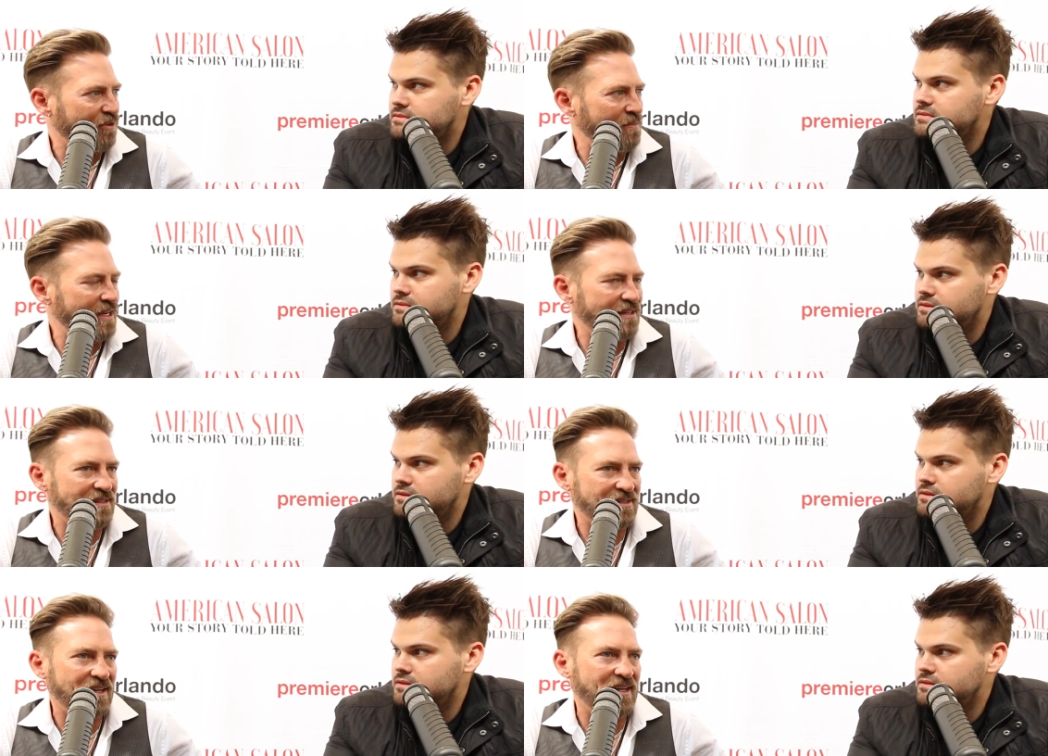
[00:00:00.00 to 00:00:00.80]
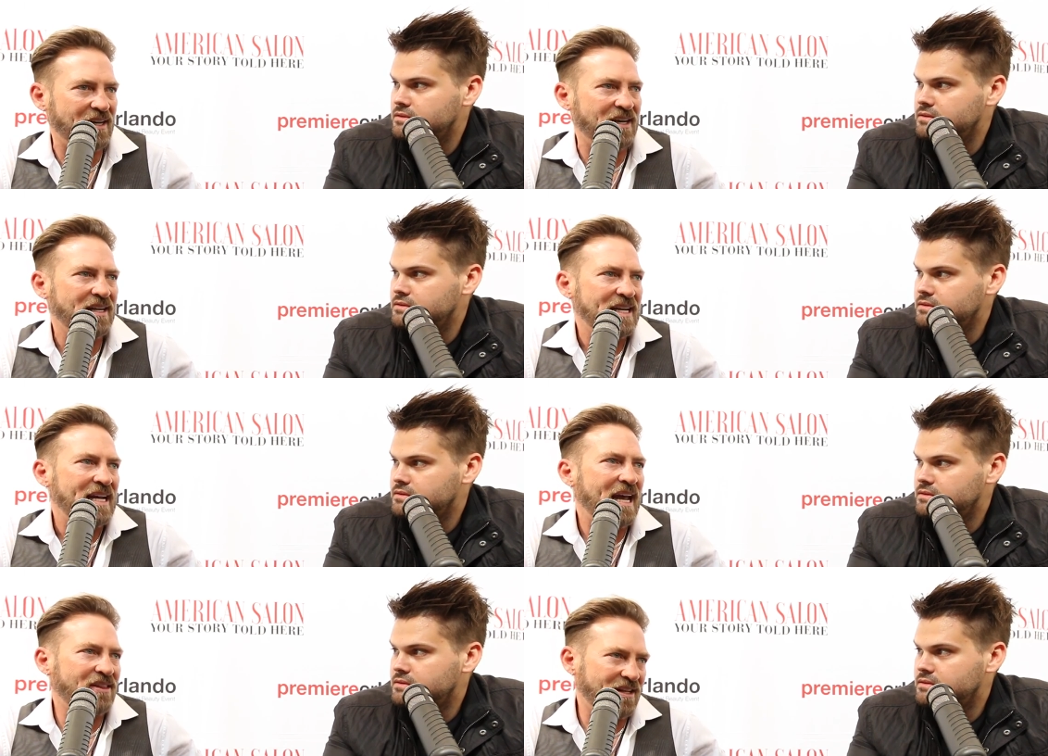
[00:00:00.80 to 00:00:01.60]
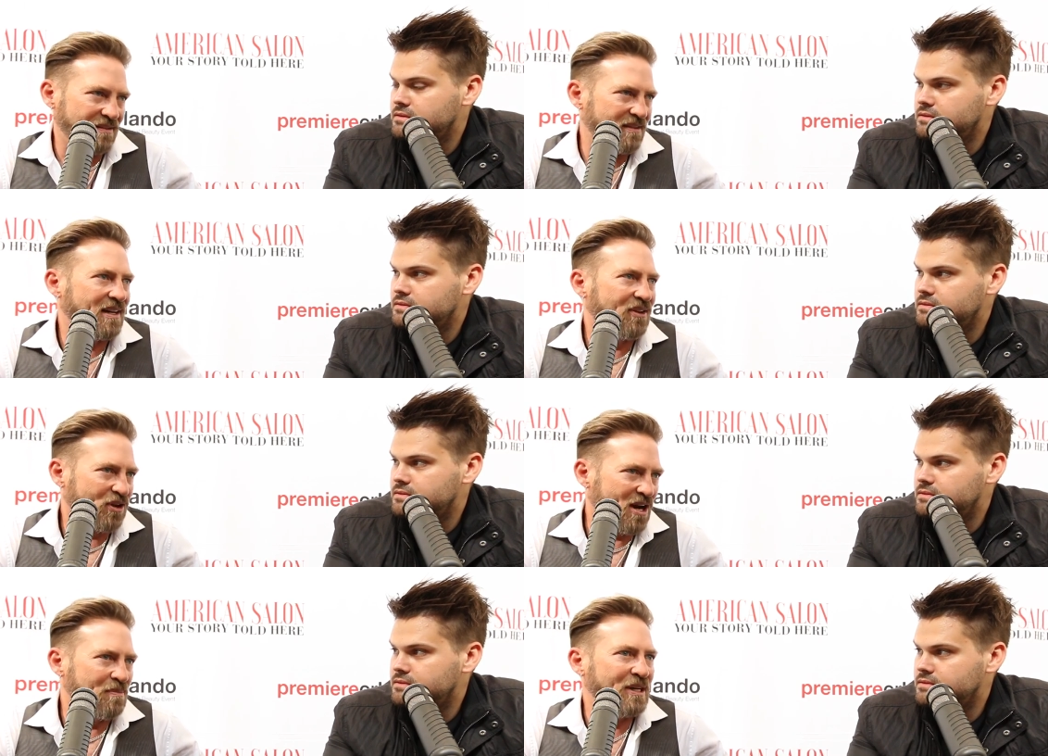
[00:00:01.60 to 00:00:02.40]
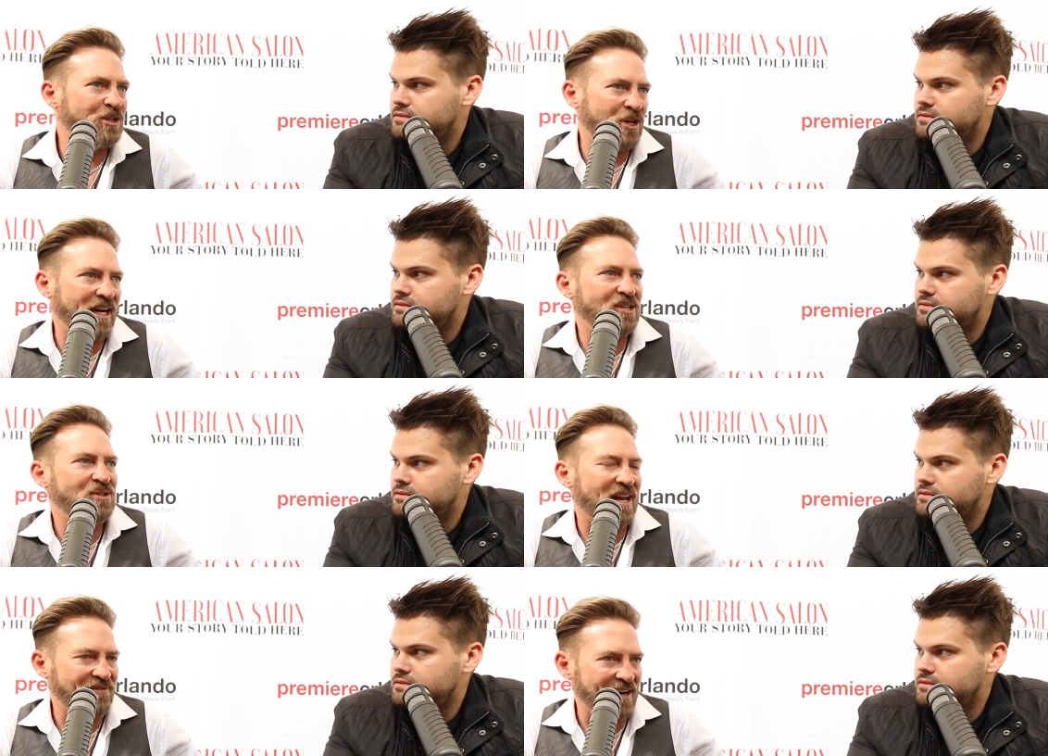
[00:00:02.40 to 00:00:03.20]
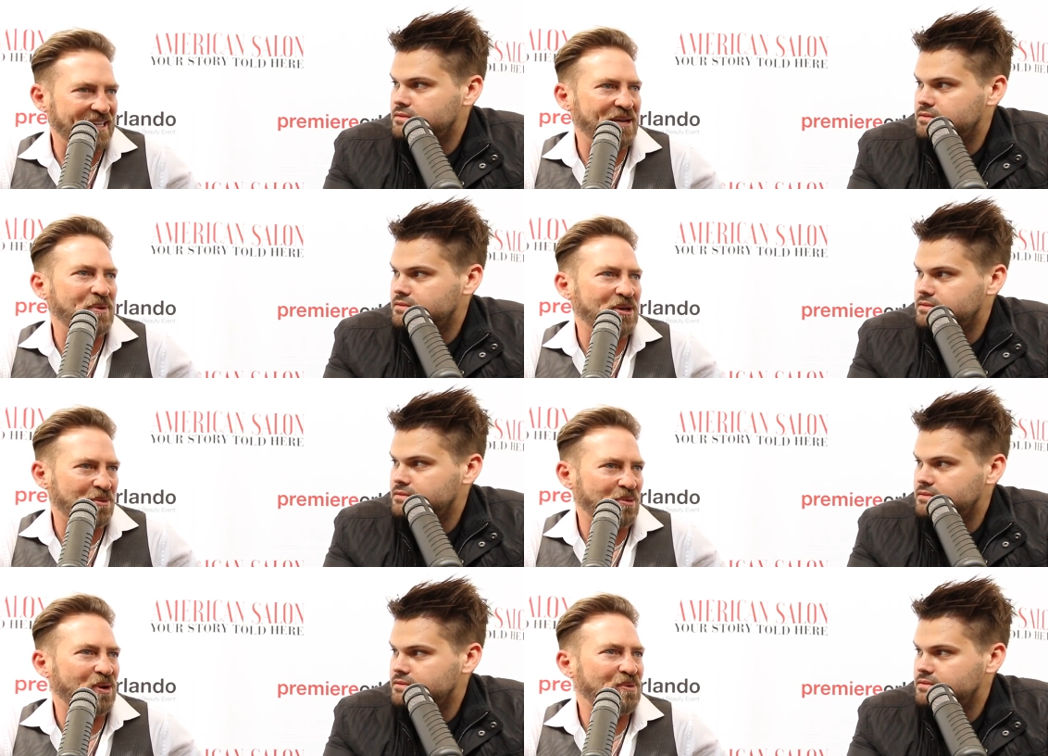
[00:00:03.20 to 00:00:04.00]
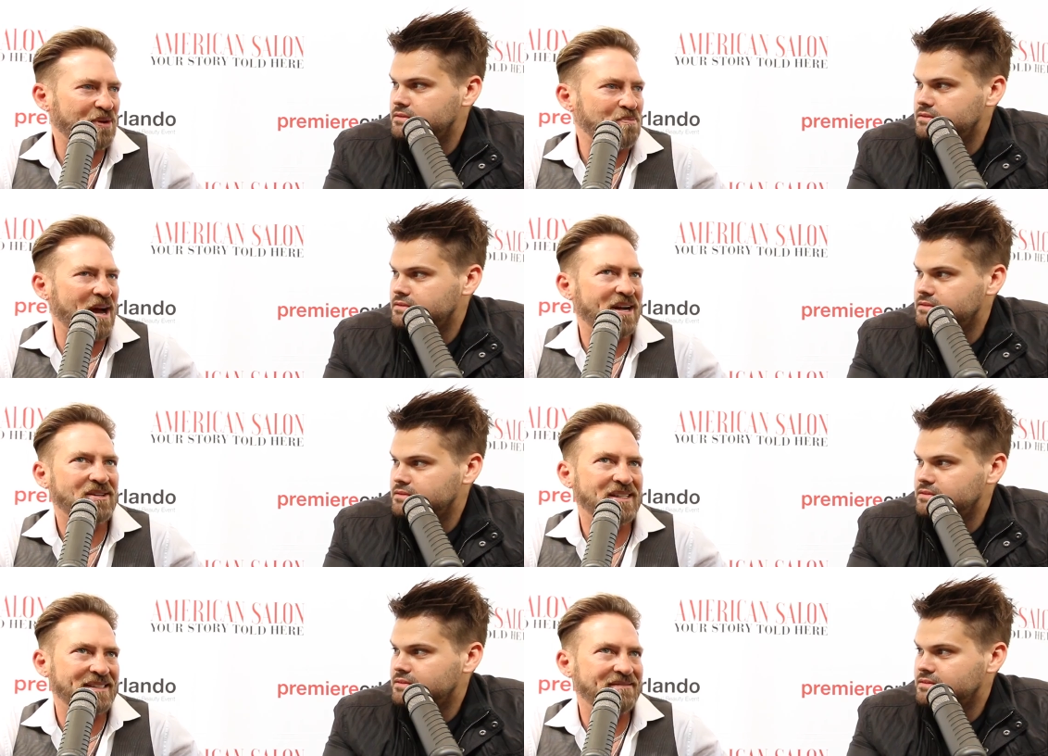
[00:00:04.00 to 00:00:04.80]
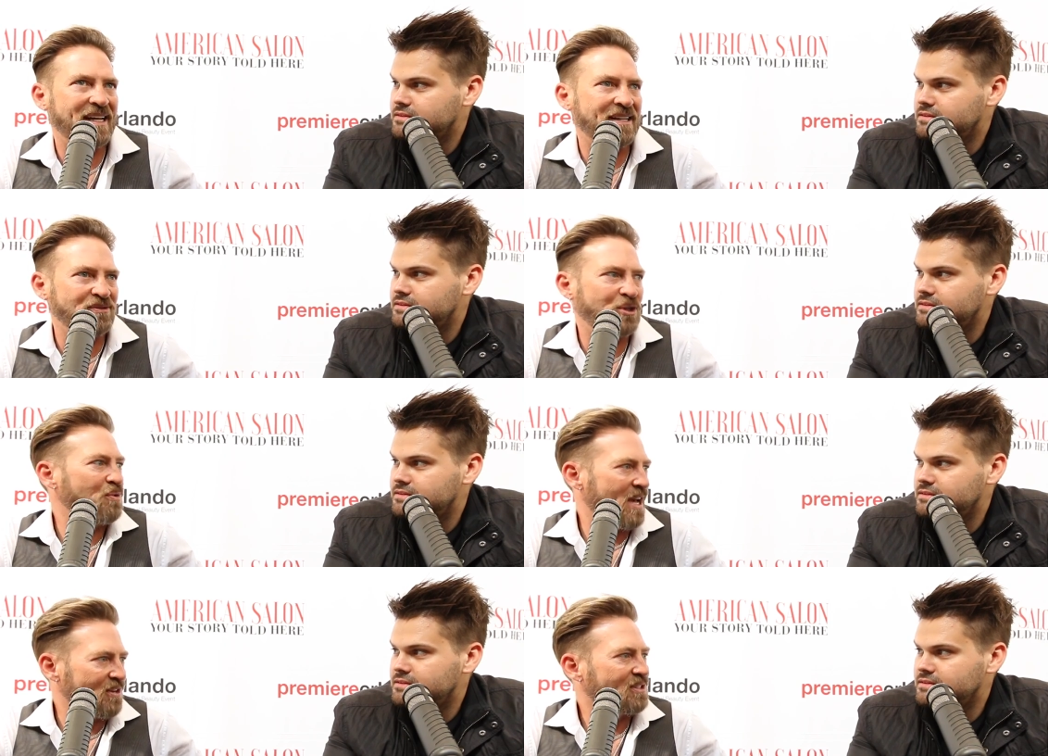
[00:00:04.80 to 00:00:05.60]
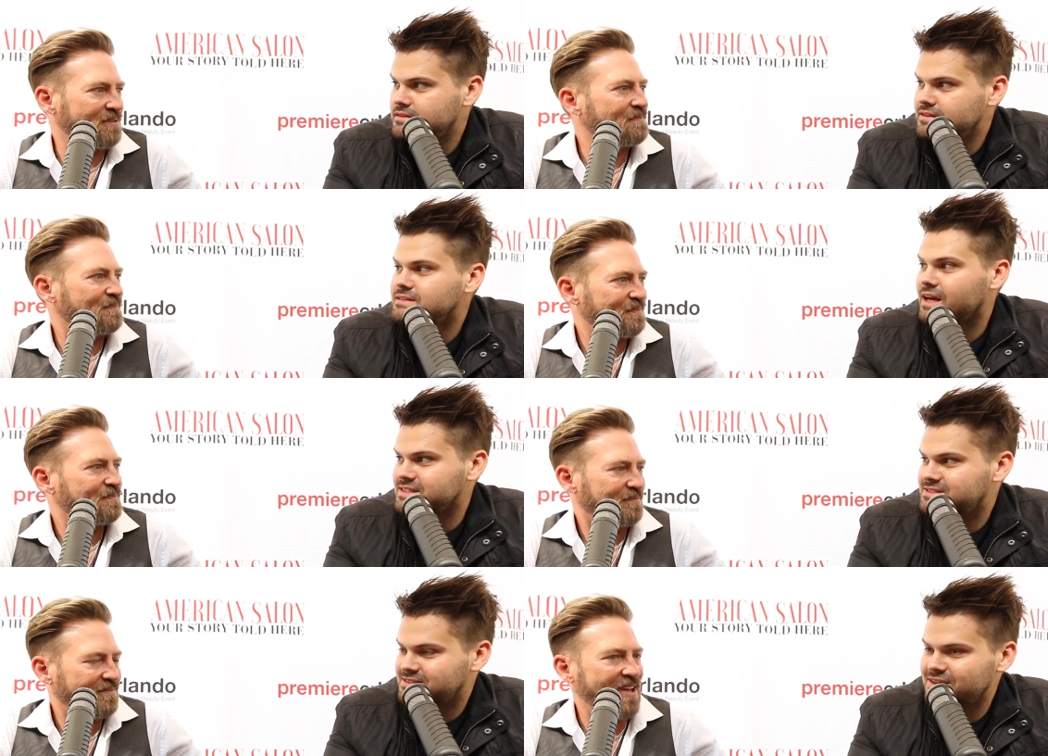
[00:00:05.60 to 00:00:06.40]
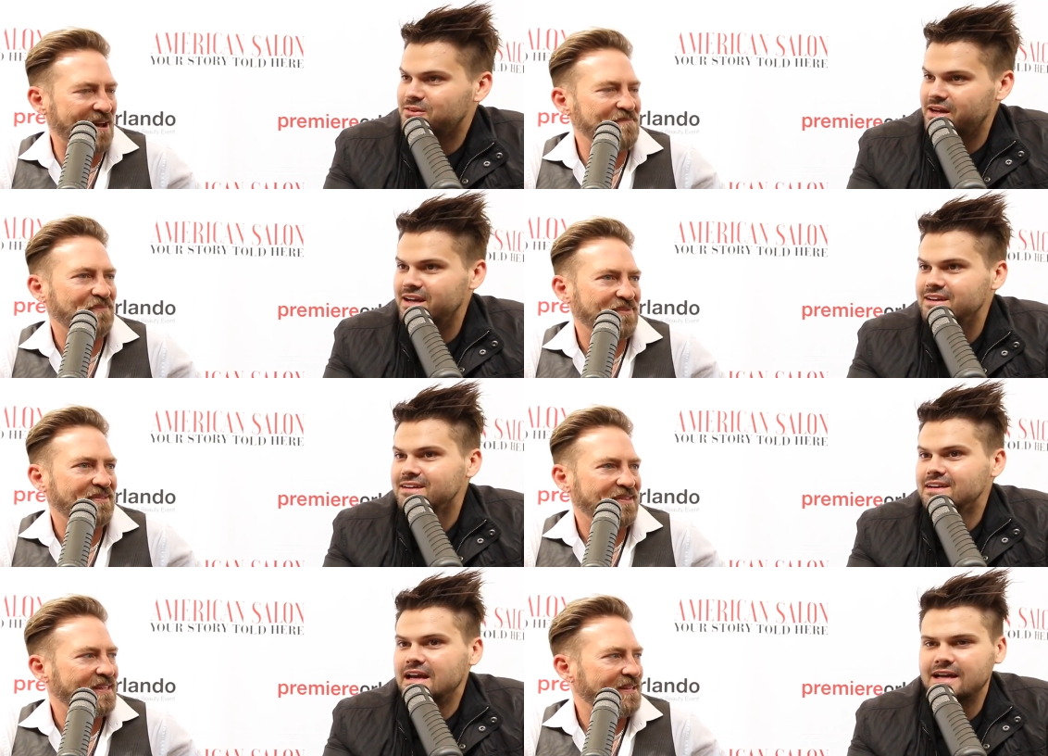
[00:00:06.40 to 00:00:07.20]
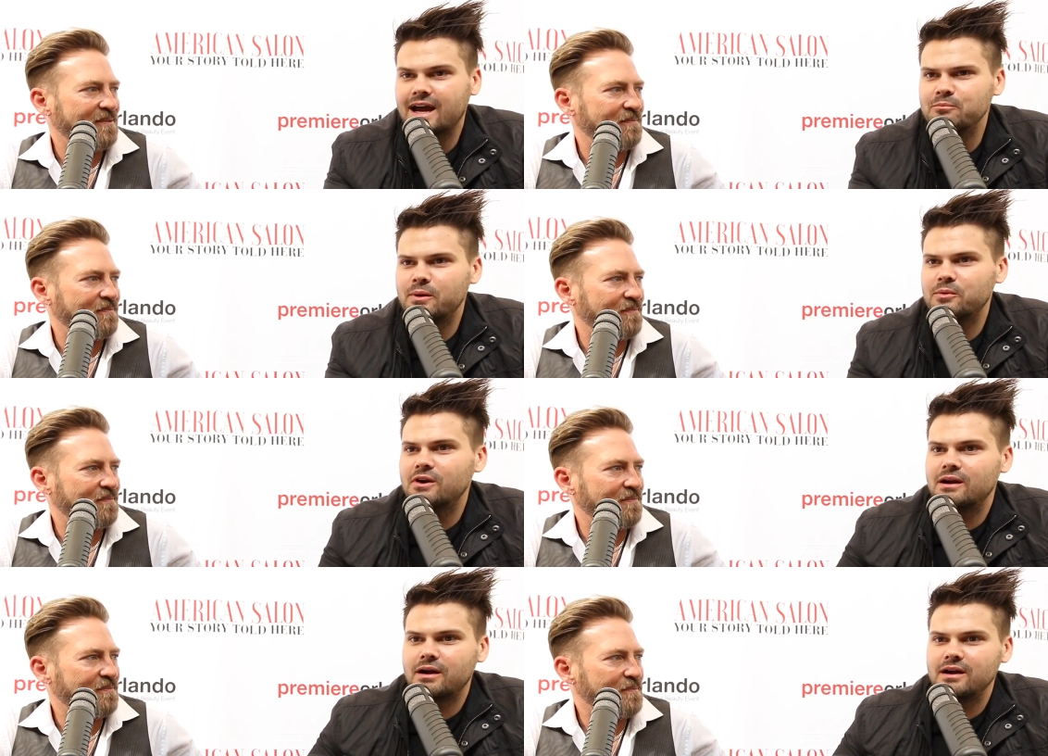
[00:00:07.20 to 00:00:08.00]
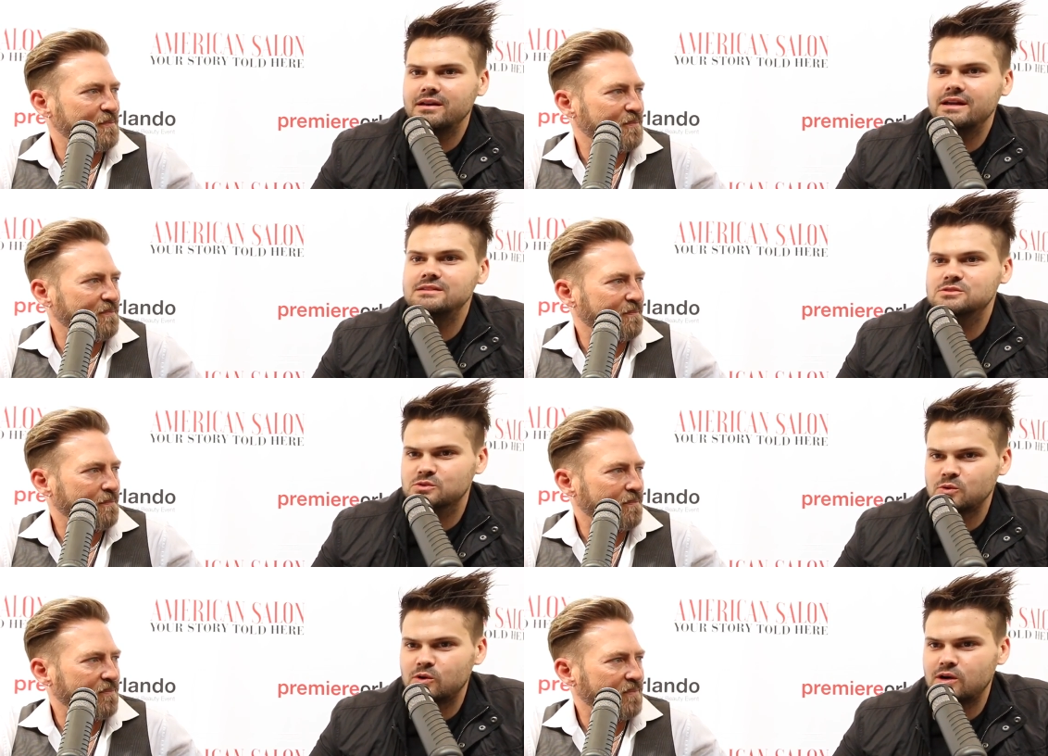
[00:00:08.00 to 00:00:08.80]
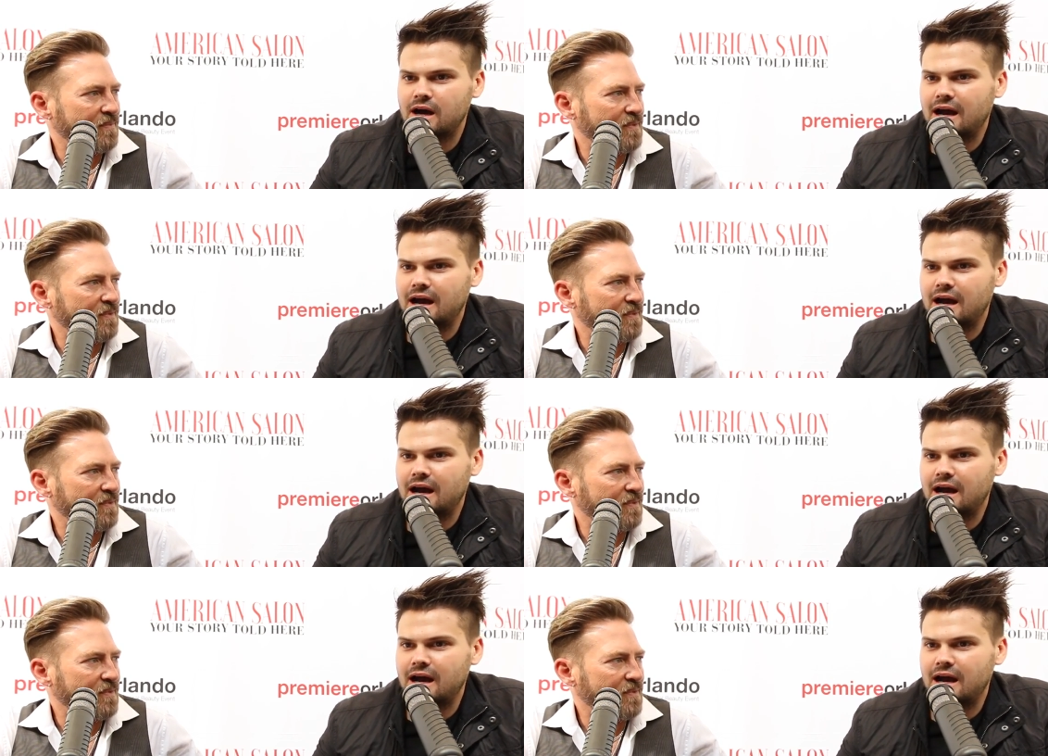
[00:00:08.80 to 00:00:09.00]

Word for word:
Speaker 1: for me. This, uh, and then the other company changed, and I finally went on board with Michael in, in 2000.
Speaker 2: Nice. Yeah. Okay. Yeah, I remember uh, in school